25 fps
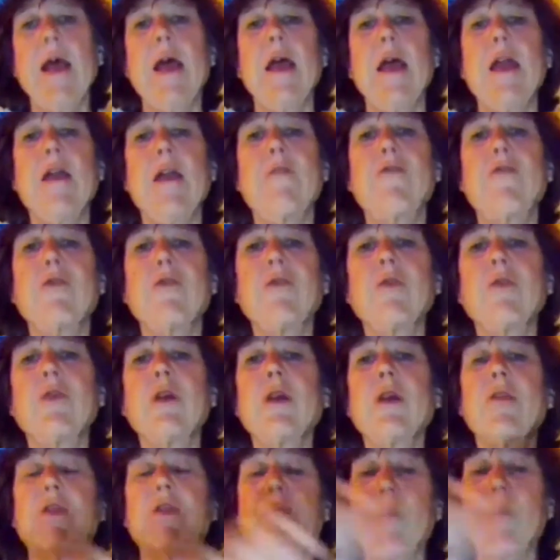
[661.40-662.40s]
If you look
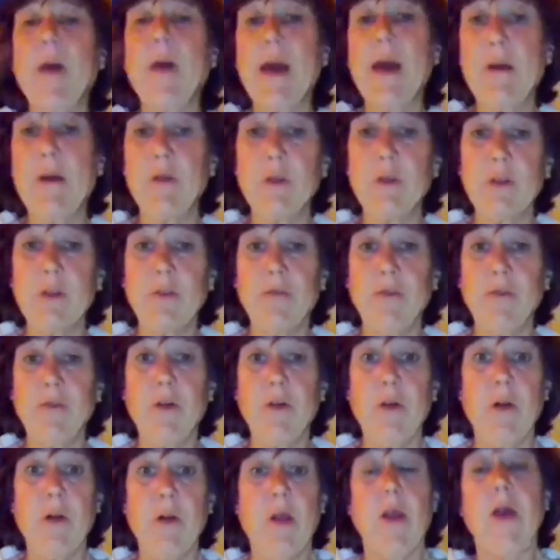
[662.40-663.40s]
at the patterns
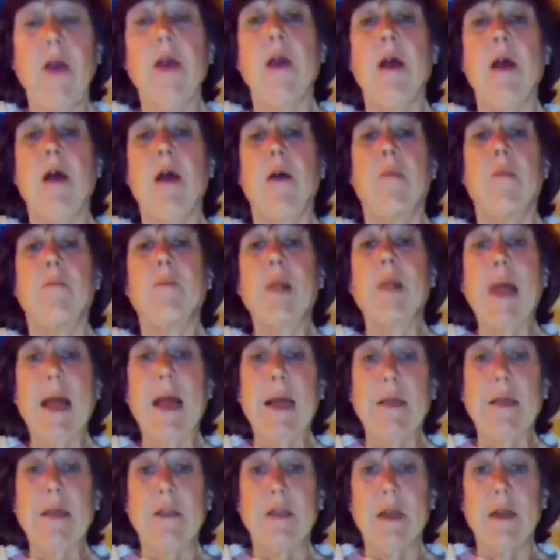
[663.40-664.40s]
for
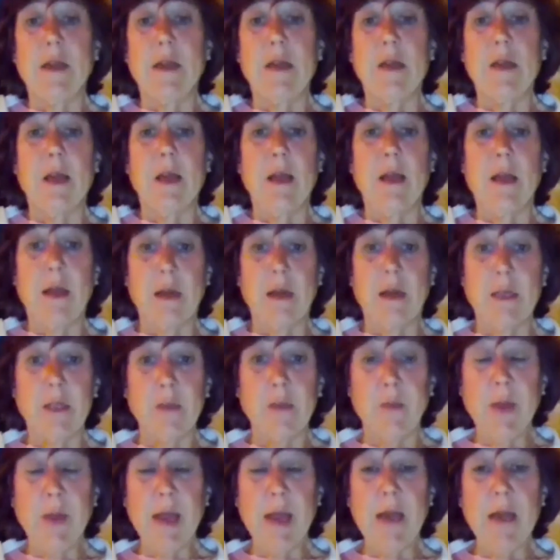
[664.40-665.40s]
Blacks and
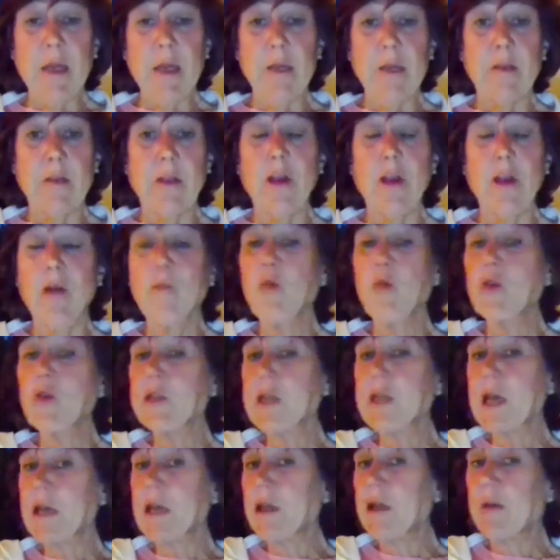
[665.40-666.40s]
Hispanics, their
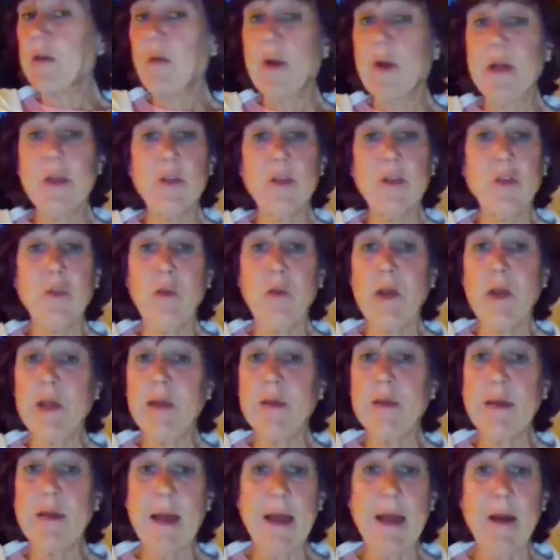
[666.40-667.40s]
mortality rate is going
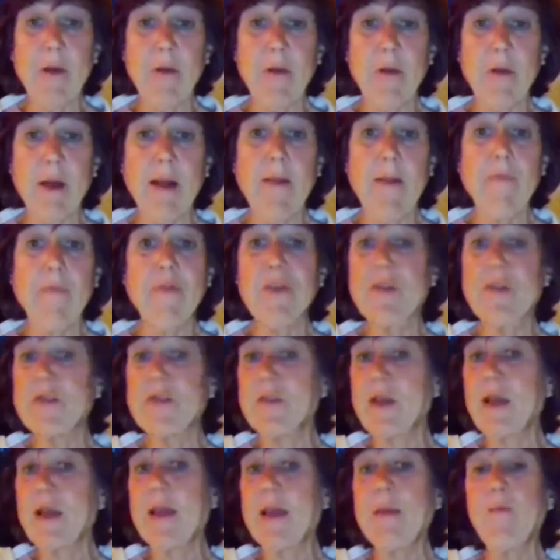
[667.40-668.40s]
down at the
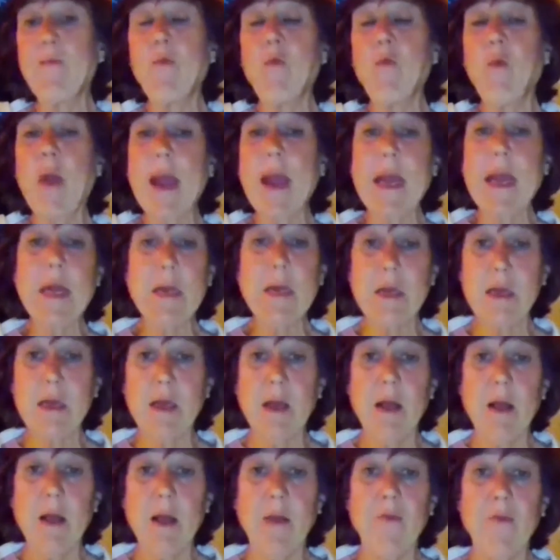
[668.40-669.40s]
same rate
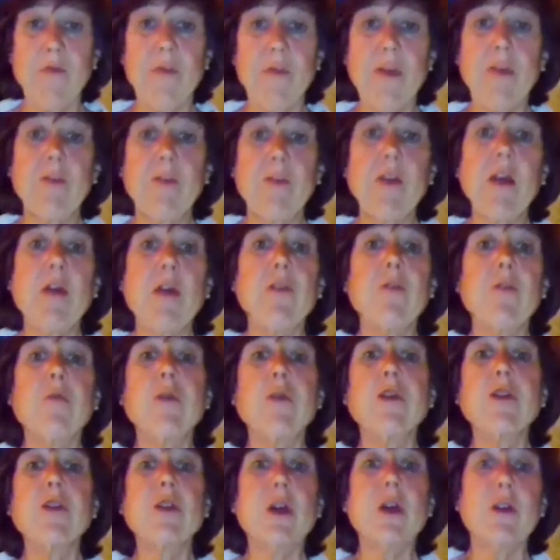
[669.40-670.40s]
that the other
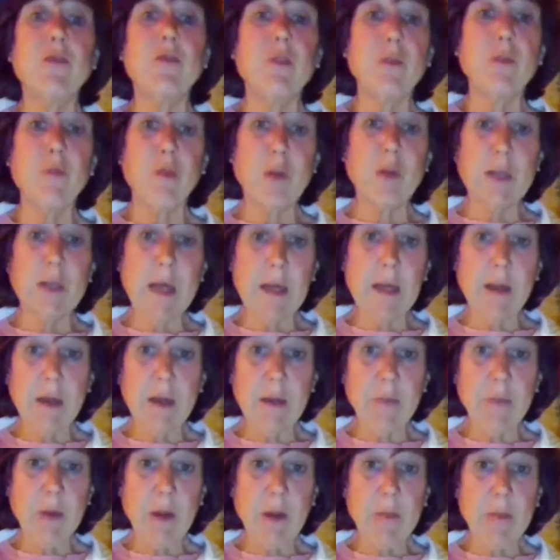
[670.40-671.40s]
rich country mortality
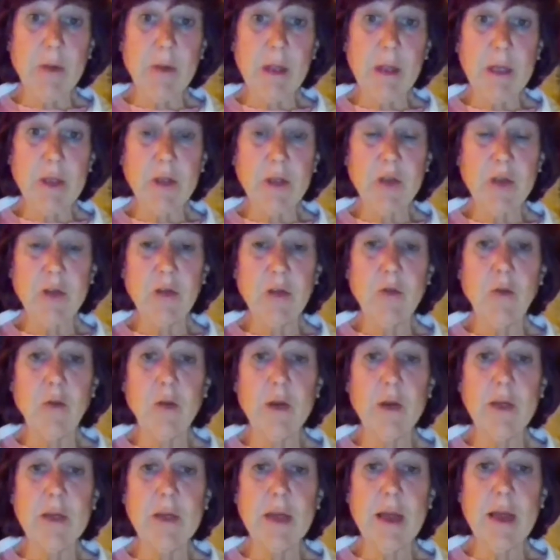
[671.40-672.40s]
populations are
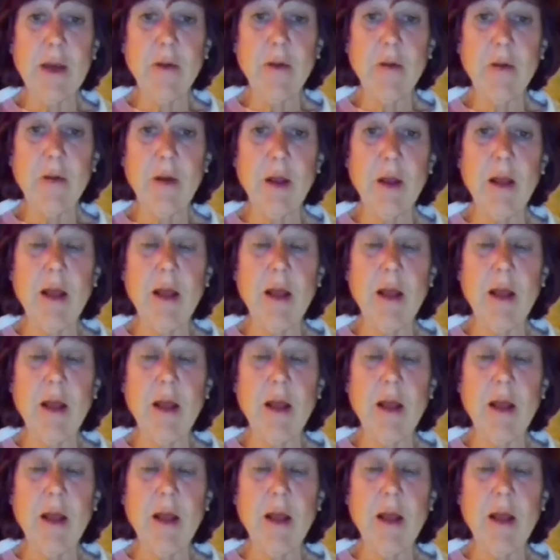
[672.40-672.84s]
going down.